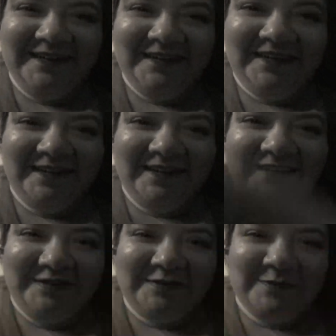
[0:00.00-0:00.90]

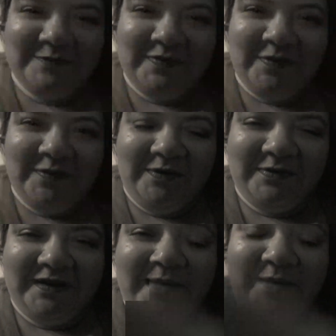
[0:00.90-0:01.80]
And well, the
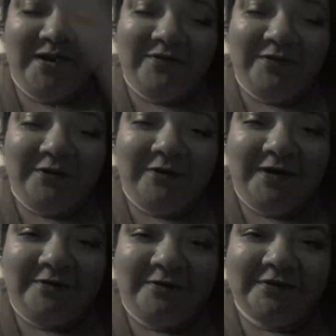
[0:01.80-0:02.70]
cab driver
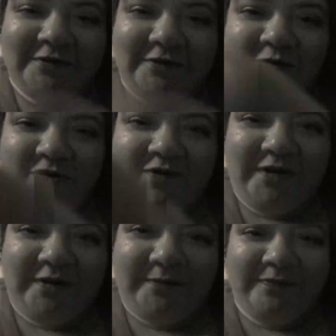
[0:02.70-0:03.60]
agreed, so it was pretty
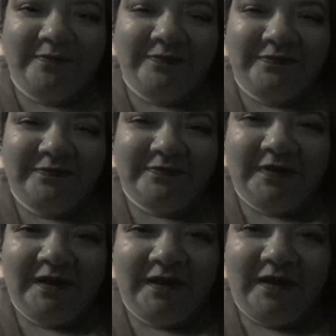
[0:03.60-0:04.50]
funny.
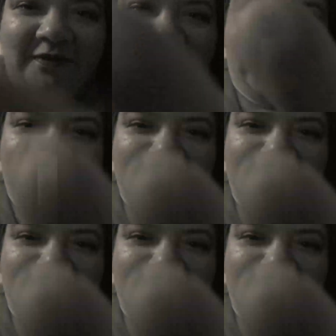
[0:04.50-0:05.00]
Oh look.